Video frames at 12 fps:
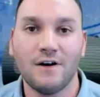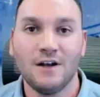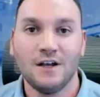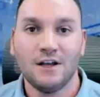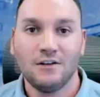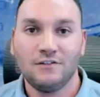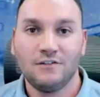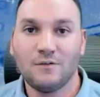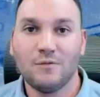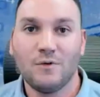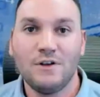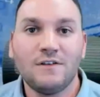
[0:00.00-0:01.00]
So
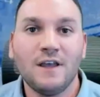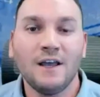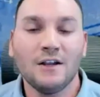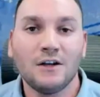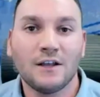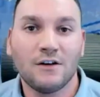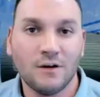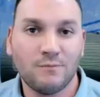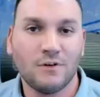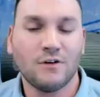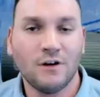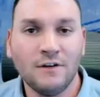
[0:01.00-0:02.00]
when you take a look at
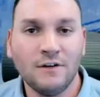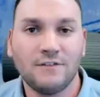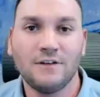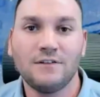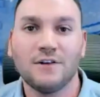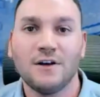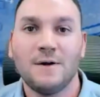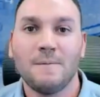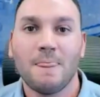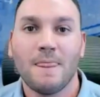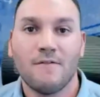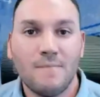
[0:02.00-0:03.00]
cryptocurrencies,
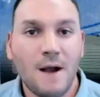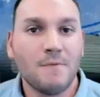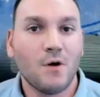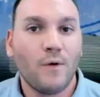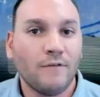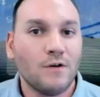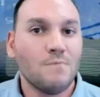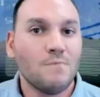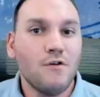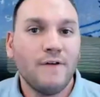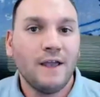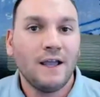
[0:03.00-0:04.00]
remember, we're
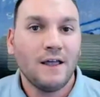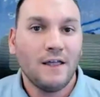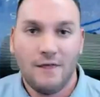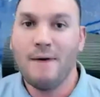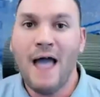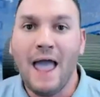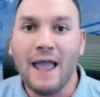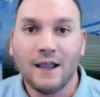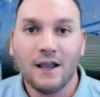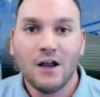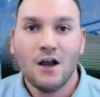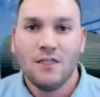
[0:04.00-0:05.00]
removing the bank.
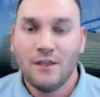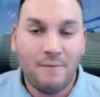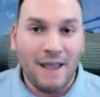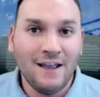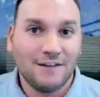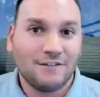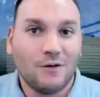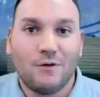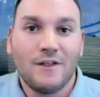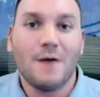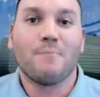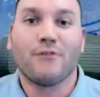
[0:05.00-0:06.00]
The bank is the one
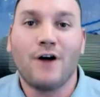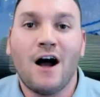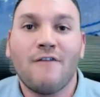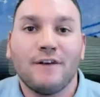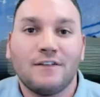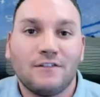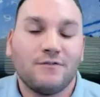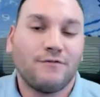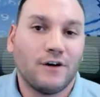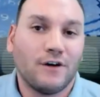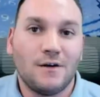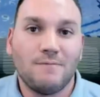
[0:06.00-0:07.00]
that profits
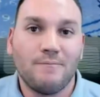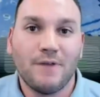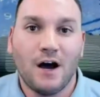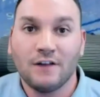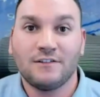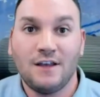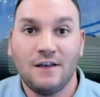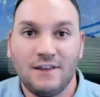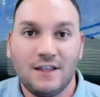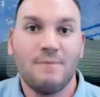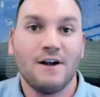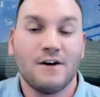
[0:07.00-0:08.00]
from us giving
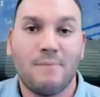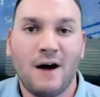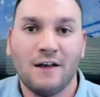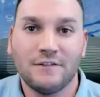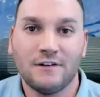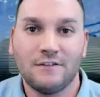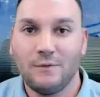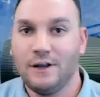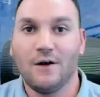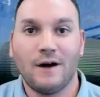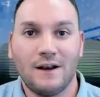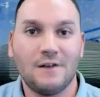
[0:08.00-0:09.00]
them their deposits. We go
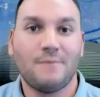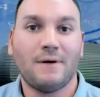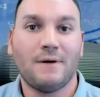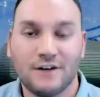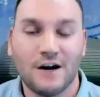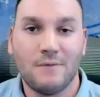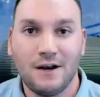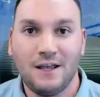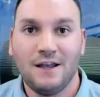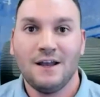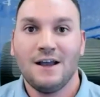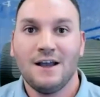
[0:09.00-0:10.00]
ahead and deposit our money,
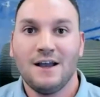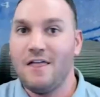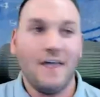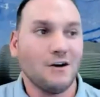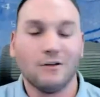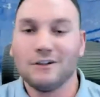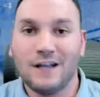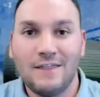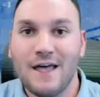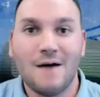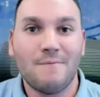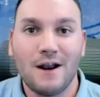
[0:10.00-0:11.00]
and then they go lend
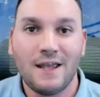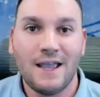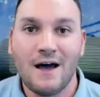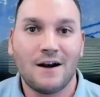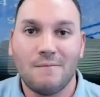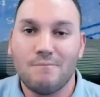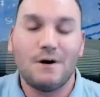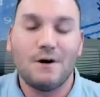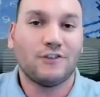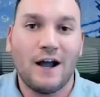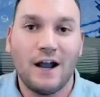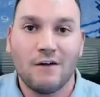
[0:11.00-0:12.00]
that money out at a much
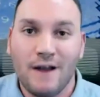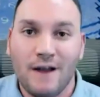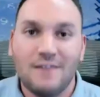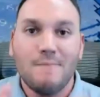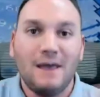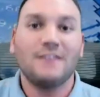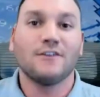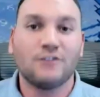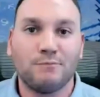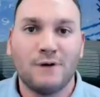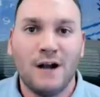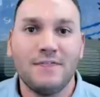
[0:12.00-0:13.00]
higher rate, and they make the
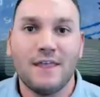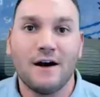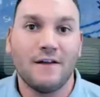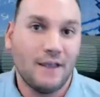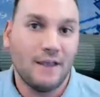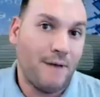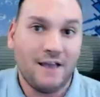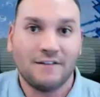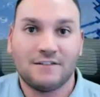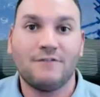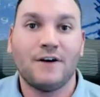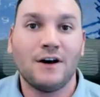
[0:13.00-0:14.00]
spread there, and they pay us a
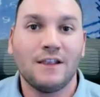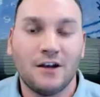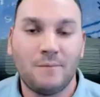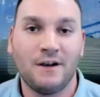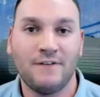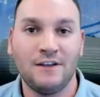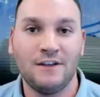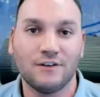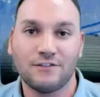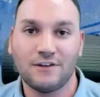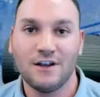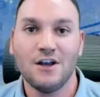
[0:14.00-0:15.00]
very little bit of
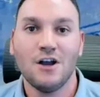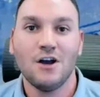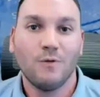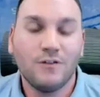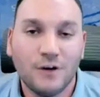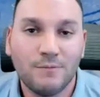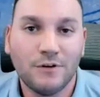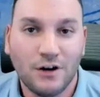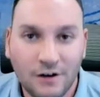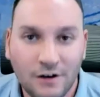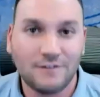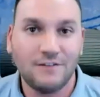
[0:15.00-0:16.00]
interest. With
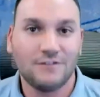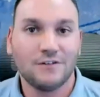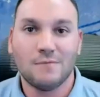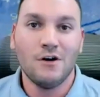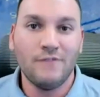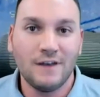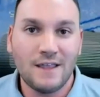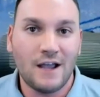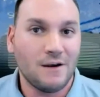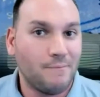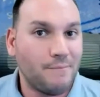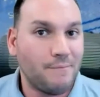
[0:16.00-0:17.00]
cryptocurrencies, you're removing that,
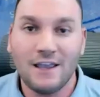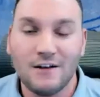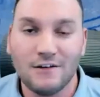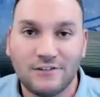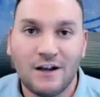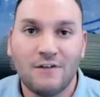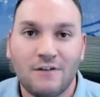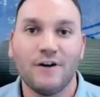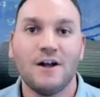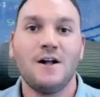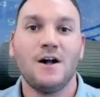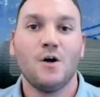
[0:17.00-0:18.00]
you're banking yourself.
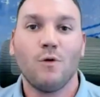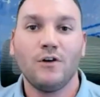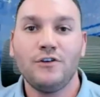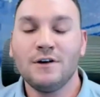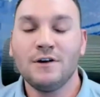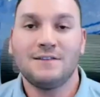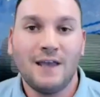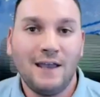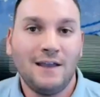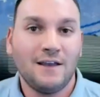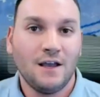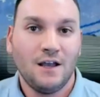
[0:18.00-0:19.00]
Well, you can
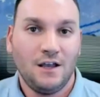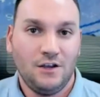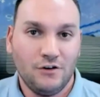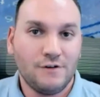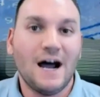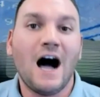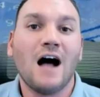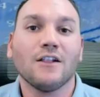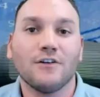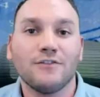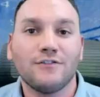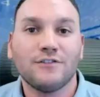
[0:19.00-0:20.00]
take your
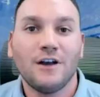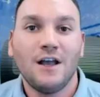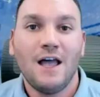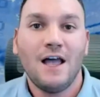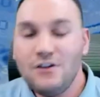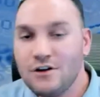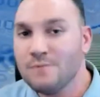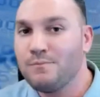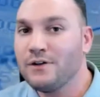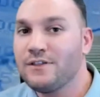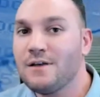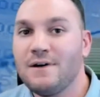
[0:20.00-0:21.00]
dollars and you can
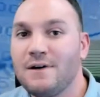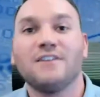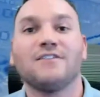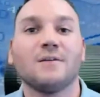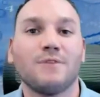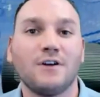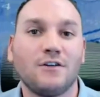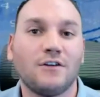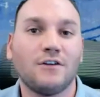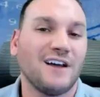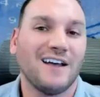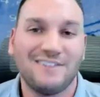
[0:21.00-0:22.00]
put them into something called
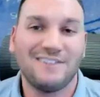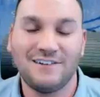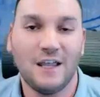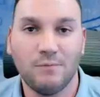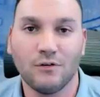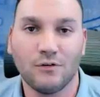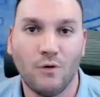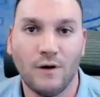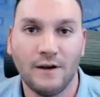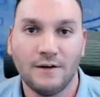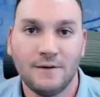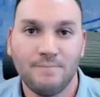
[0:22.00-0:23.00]
a stable coin.
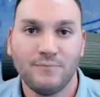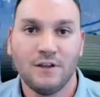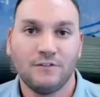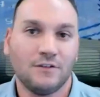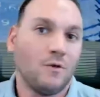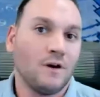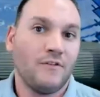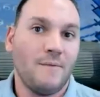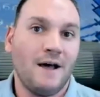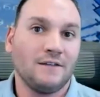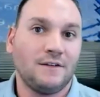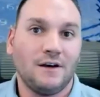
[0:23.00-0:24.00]
So one of them
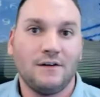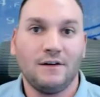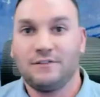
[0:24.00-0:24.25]
out there is